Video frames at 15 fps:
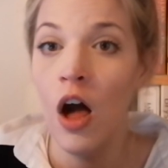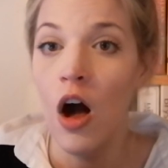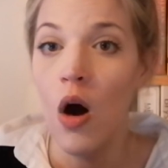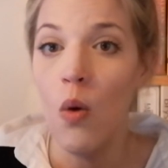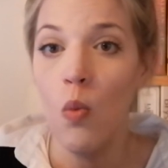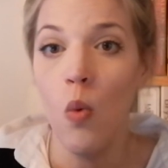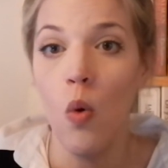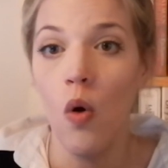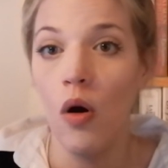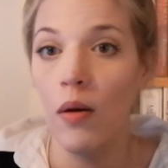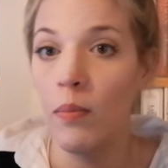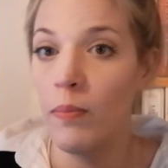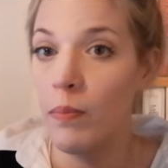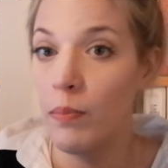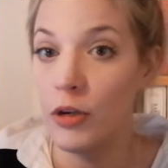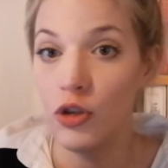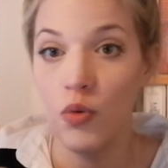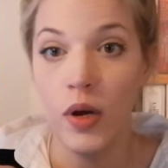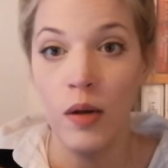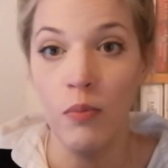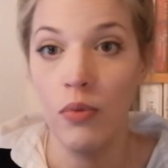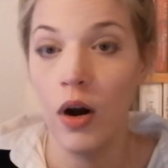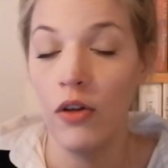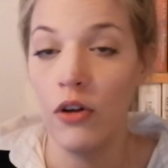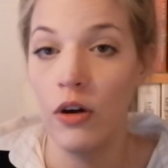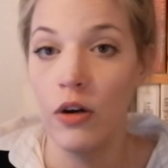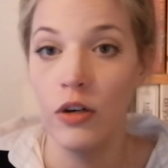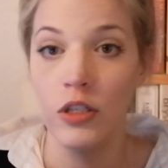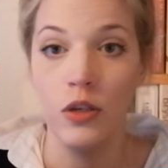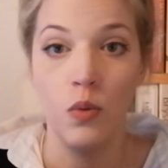a war between
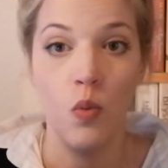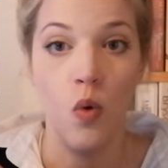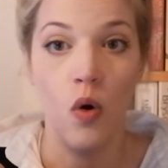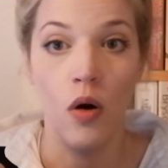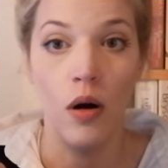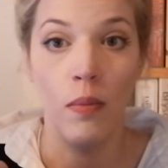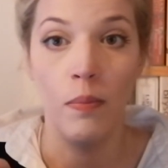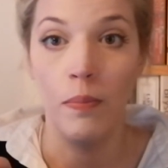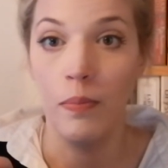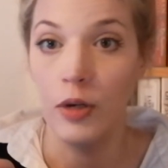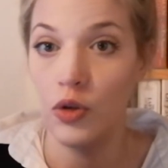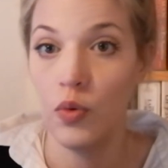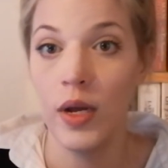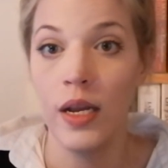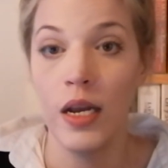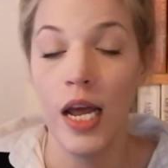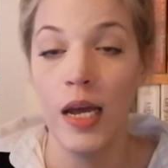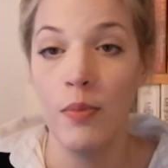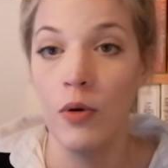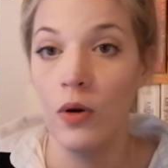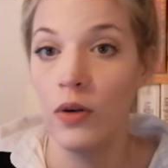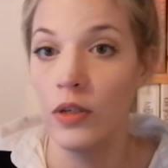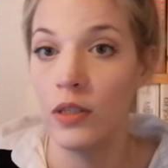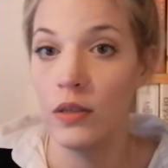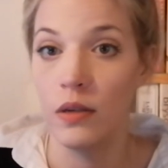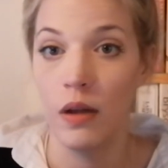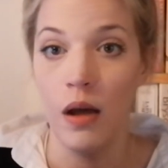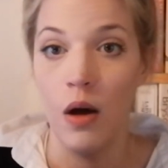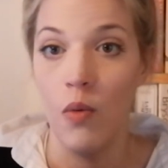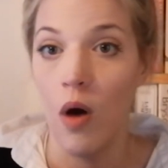brothers, a war between neighbors,
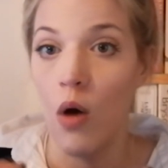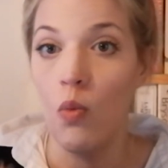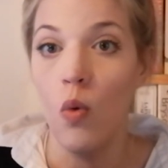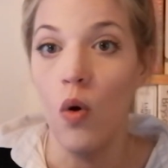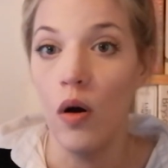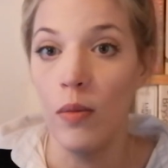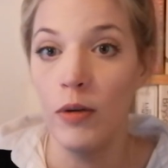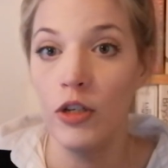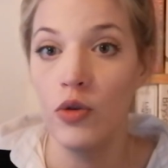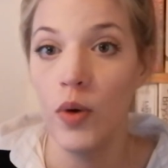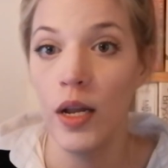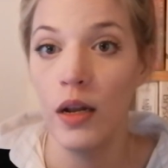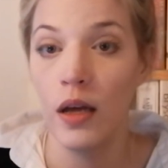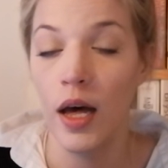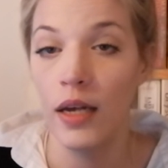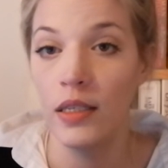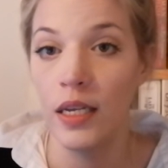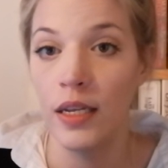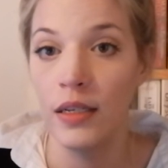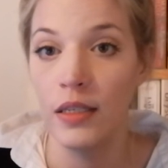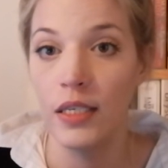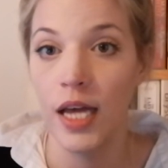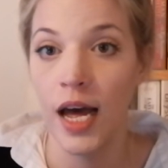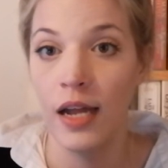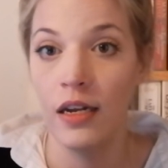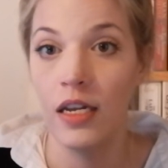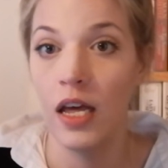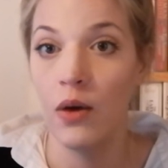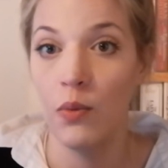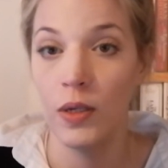a, a war between cousins. And
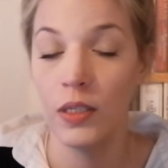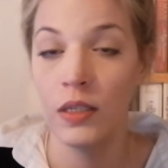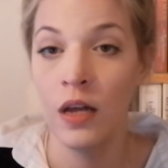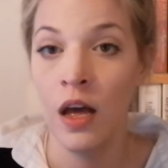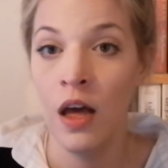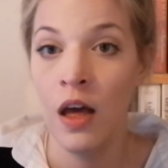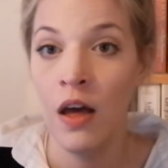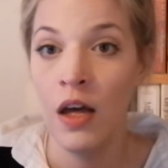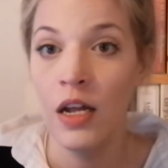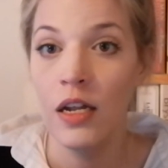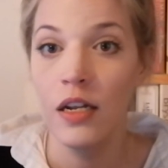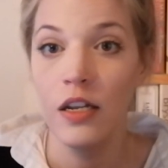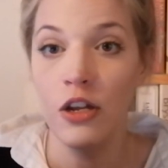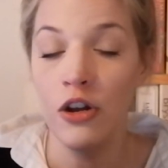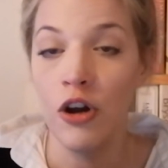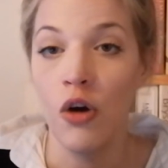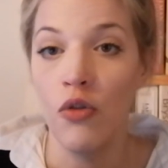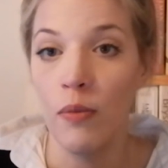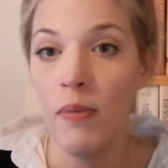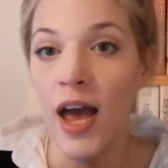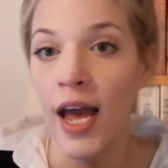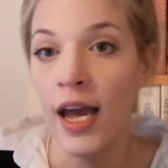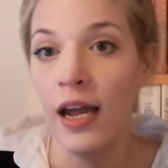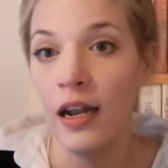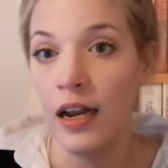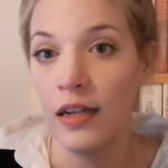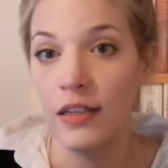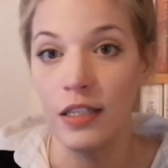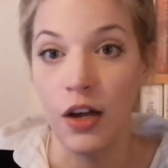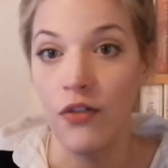it was you know the pain
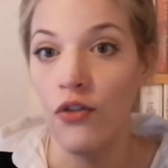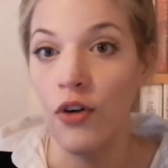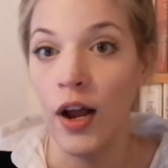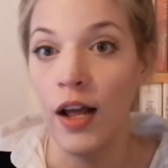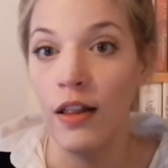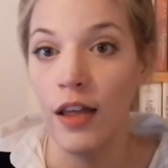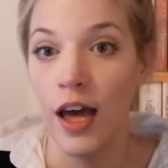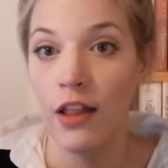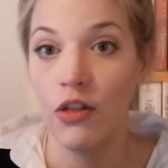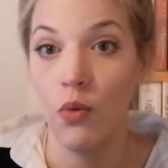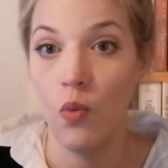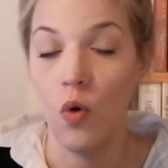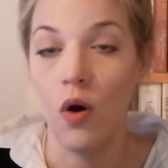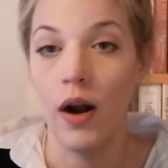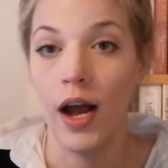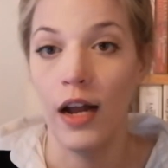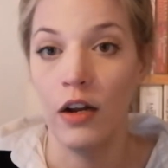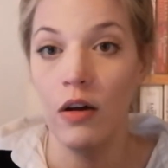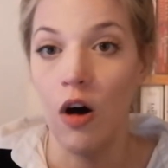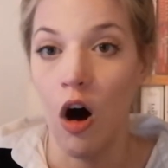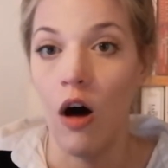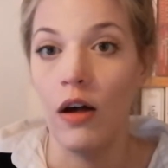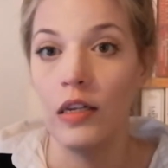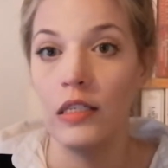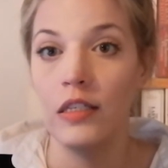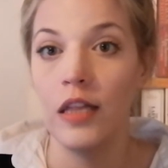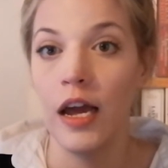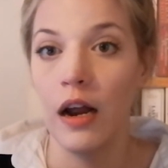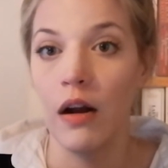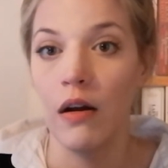and suffering that the war had
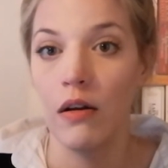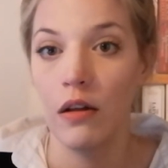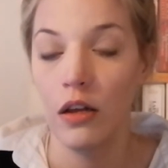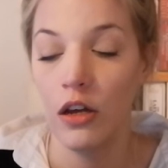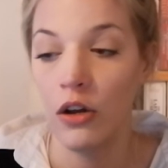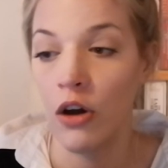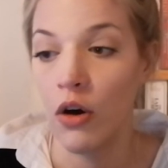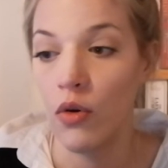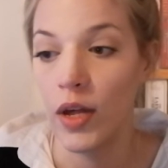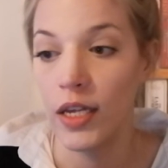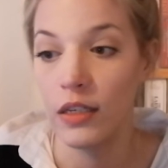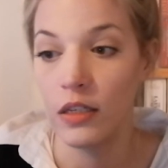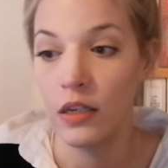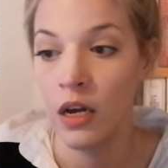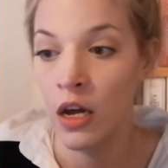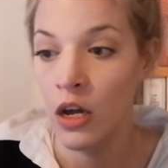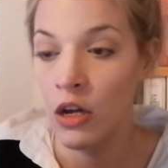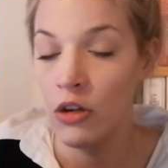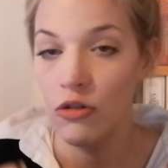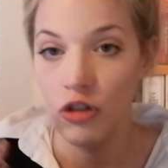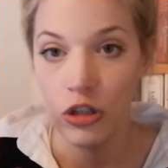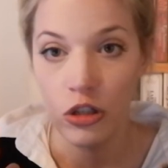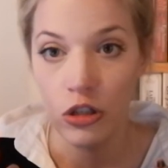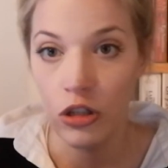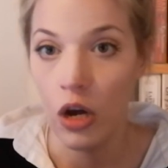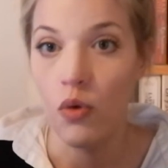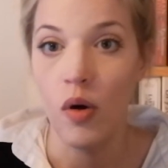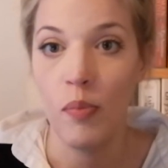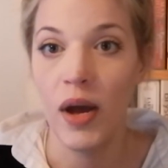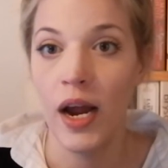caused there you know is just
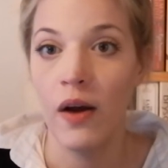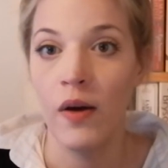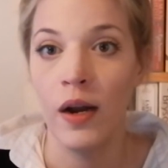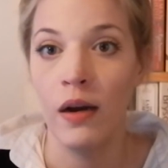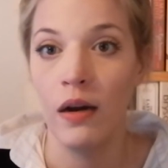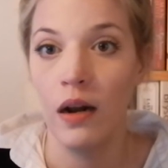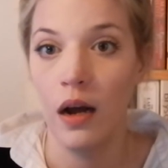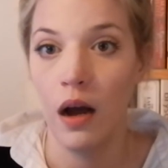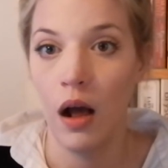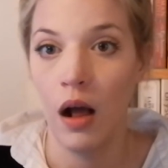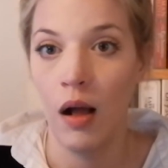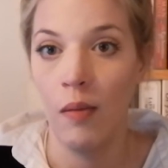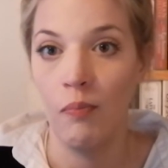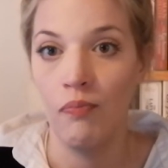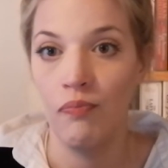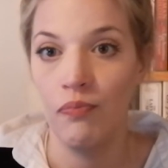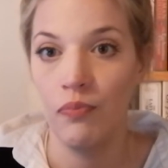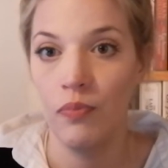so apparent um,